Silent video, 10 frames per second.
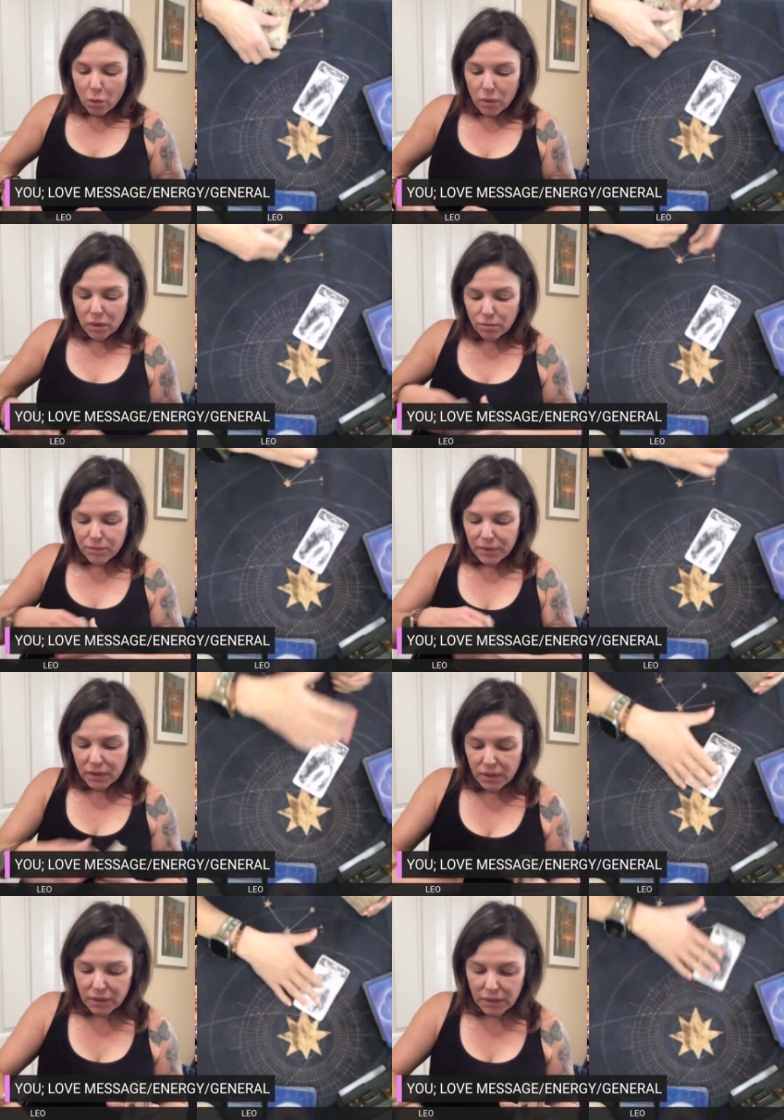will
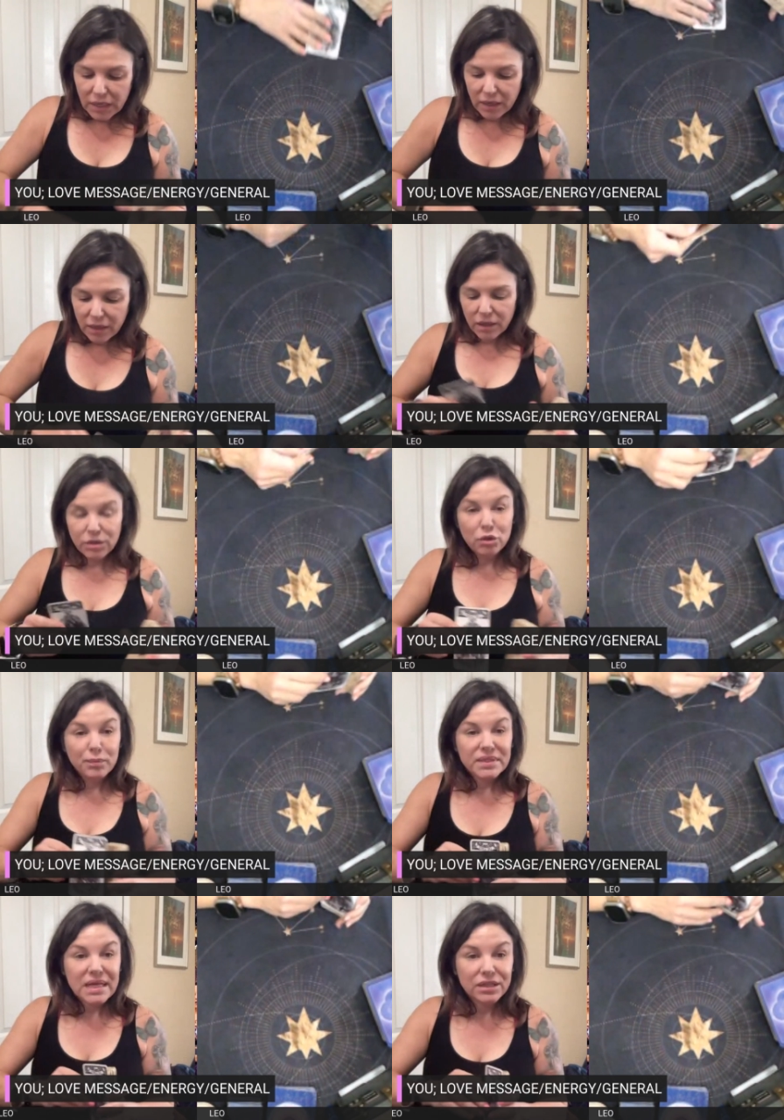be a new
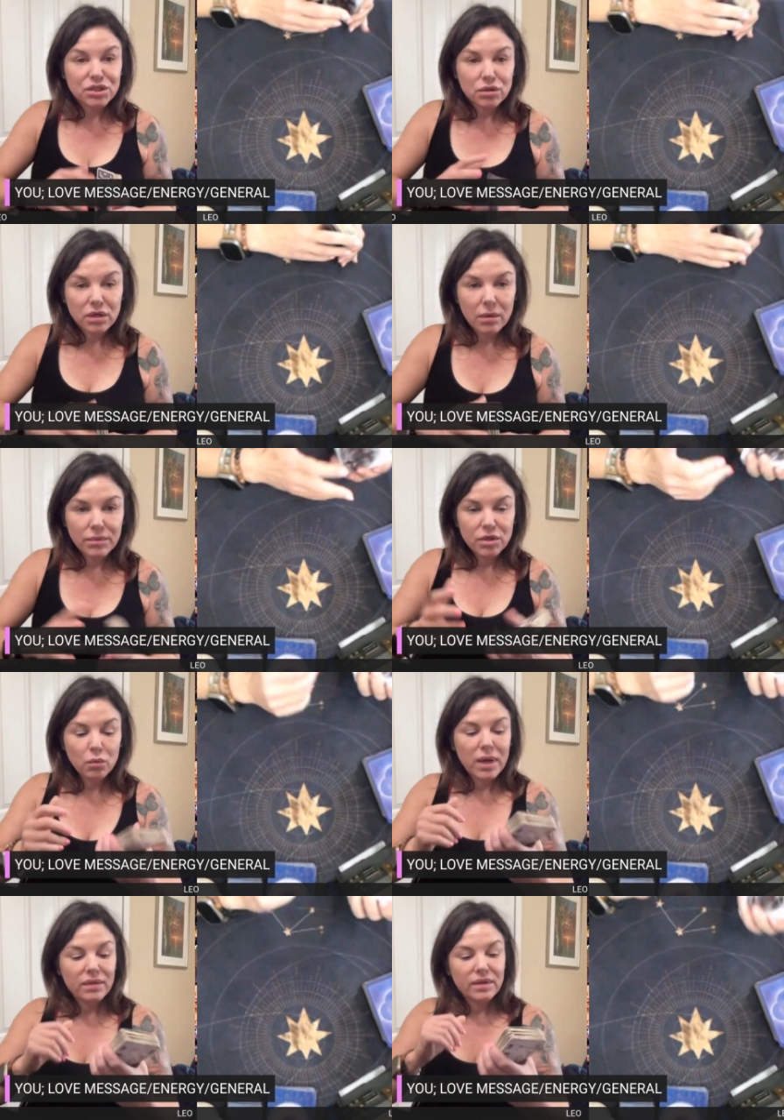potential coming your
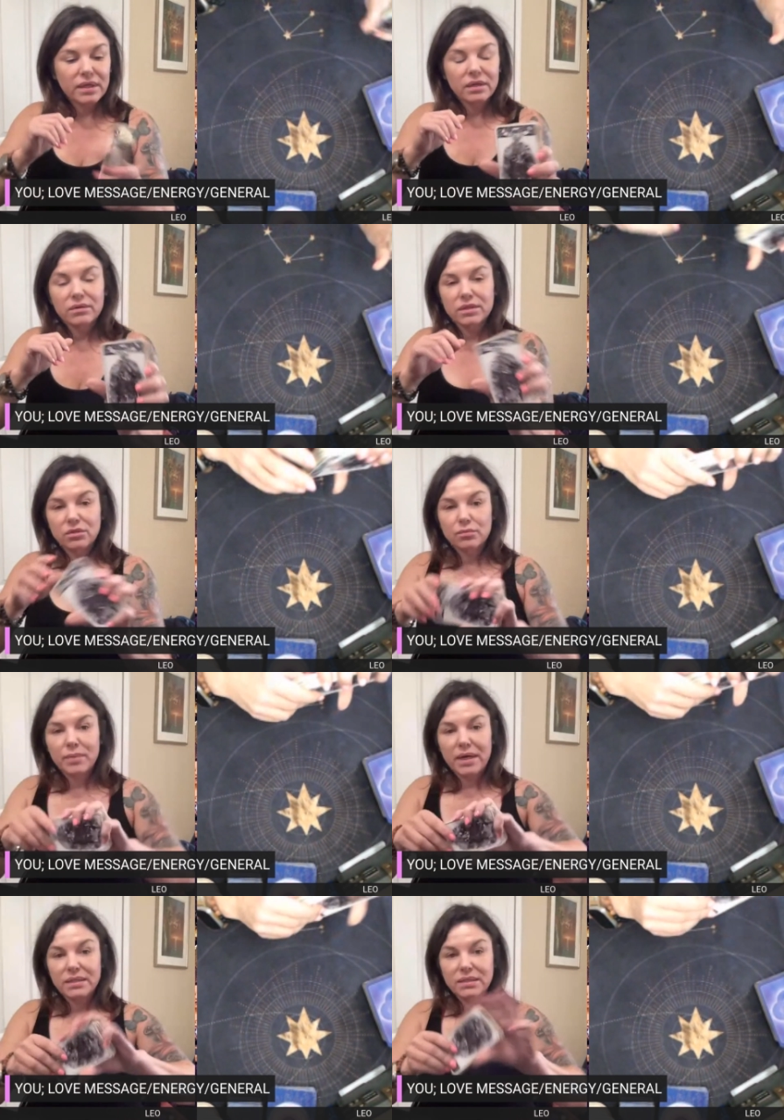way and then Aries through
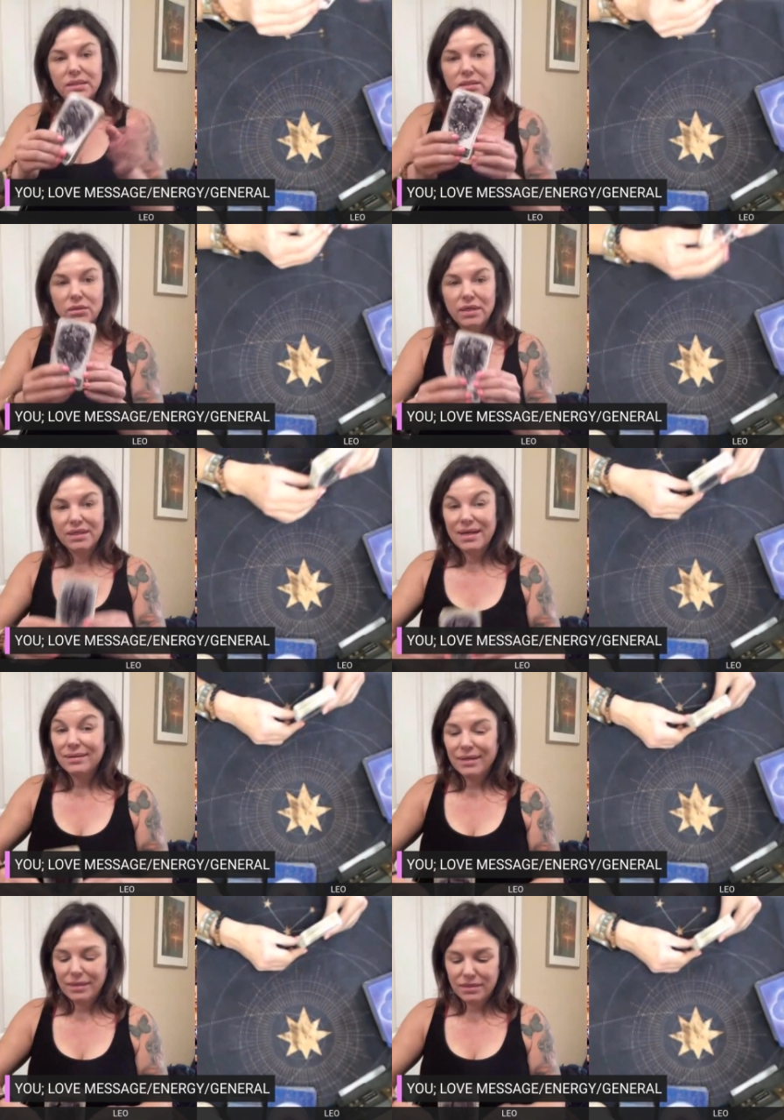Pisces. So hit that
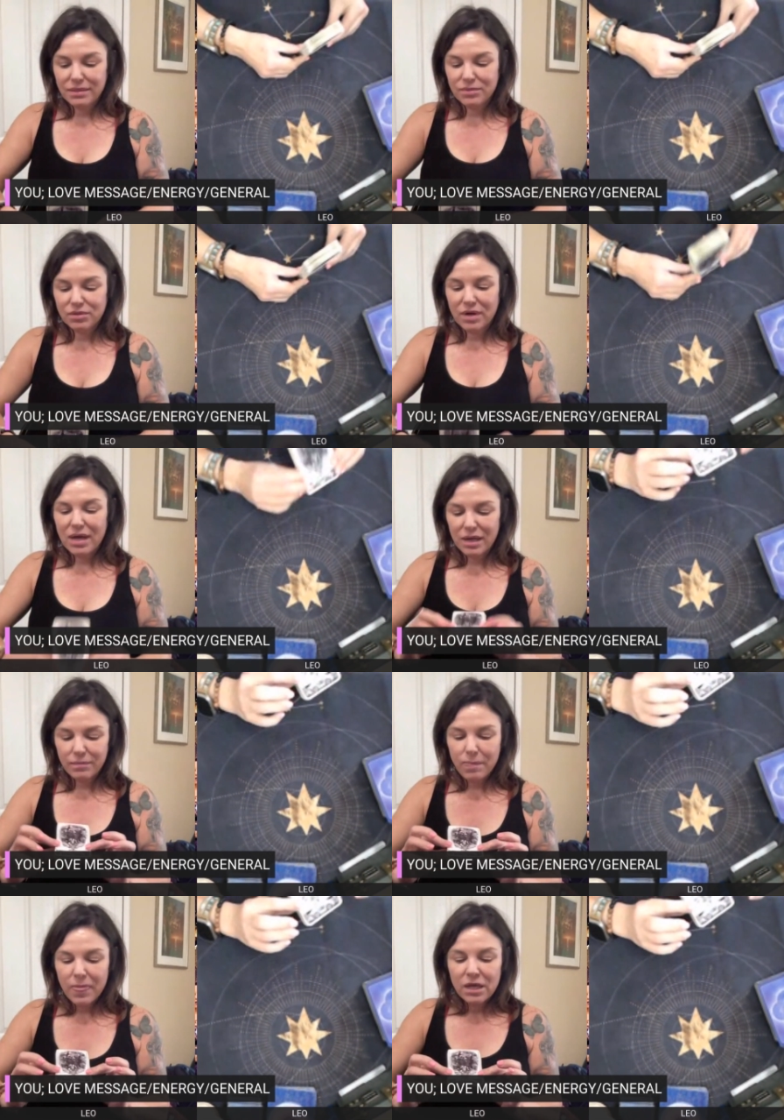like and subscribe.